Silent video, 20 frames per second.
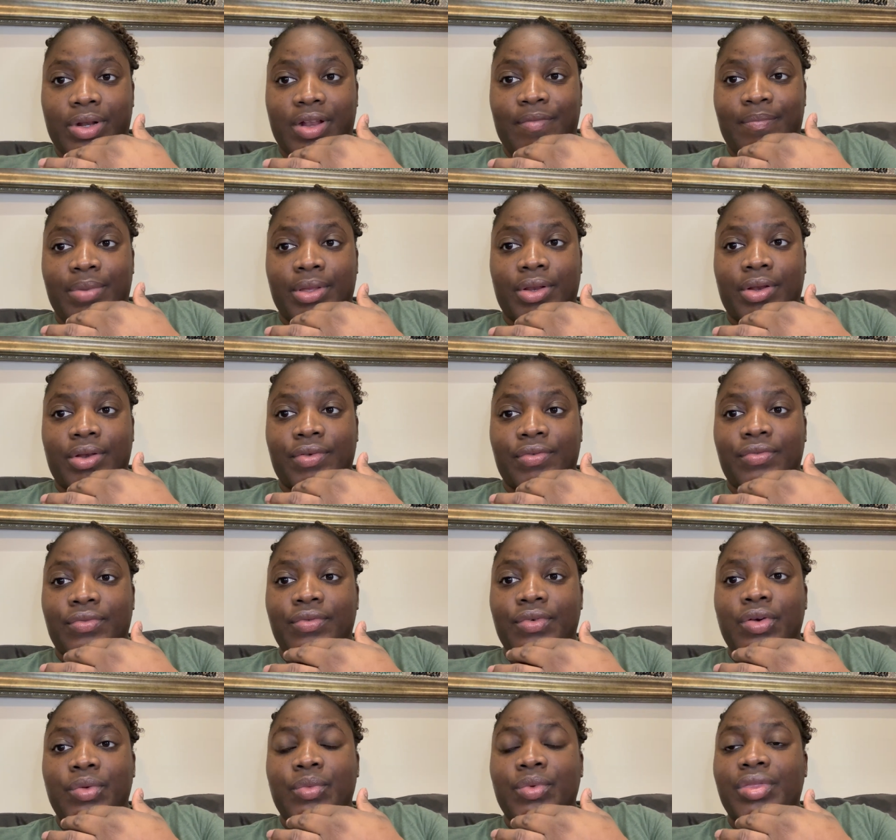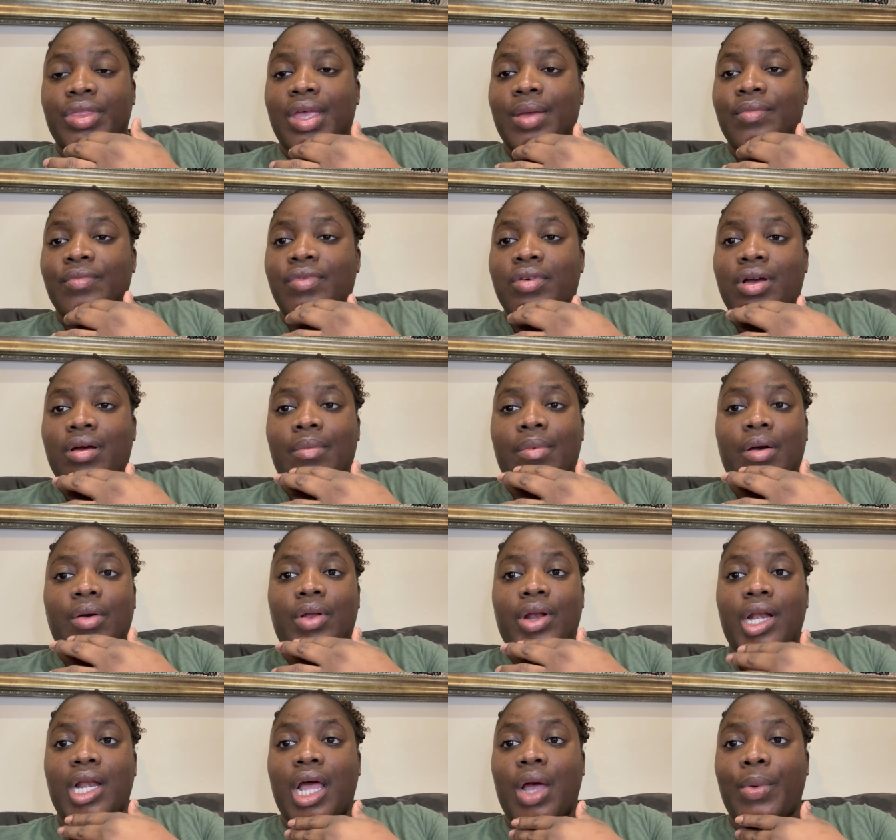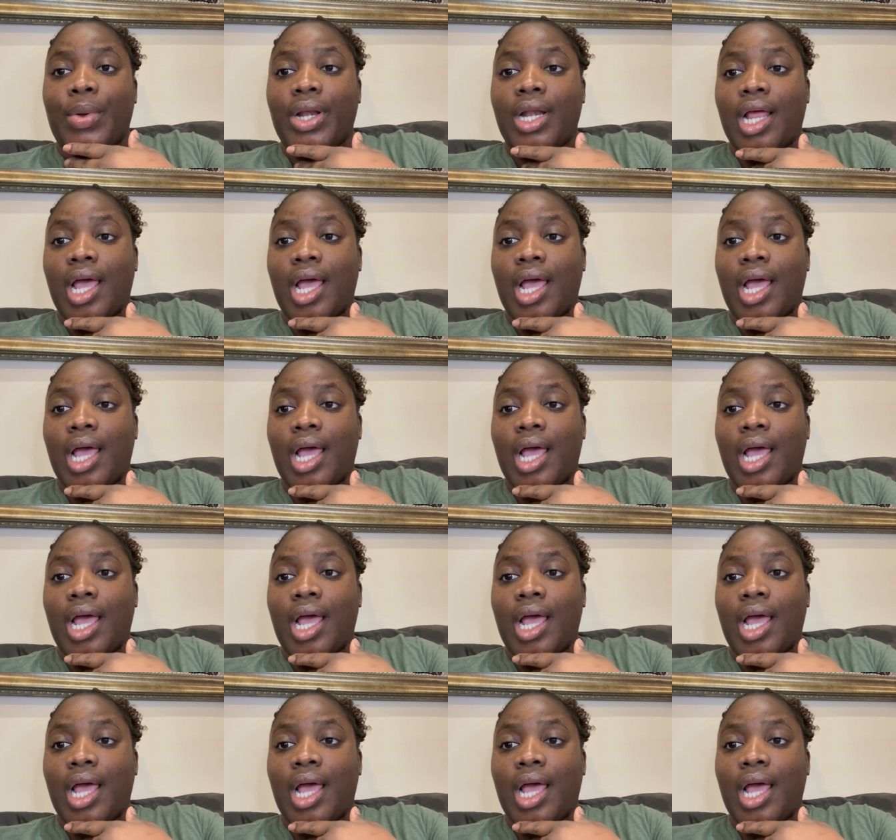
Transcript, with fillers: I've been on the phone with them for about an hour and a